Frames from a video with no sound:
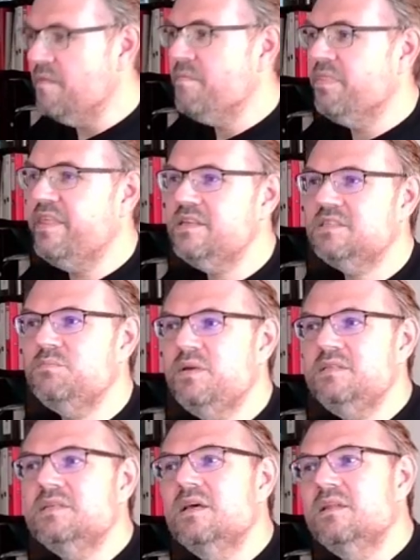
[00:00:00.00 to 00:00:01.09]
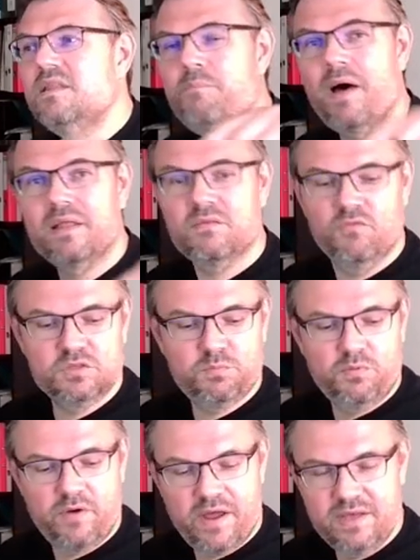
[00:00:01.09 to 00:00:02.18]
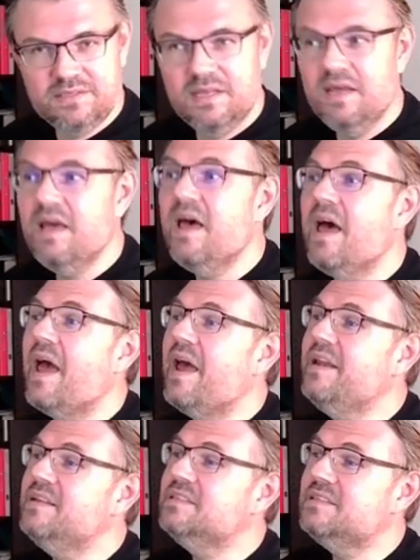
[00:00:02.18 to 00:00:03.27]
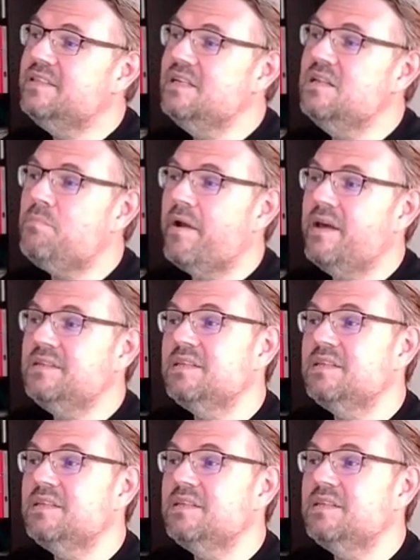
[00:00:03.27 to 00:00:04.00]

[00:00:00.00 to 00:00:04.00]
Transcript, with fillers: This means the button was pressed and is still pressed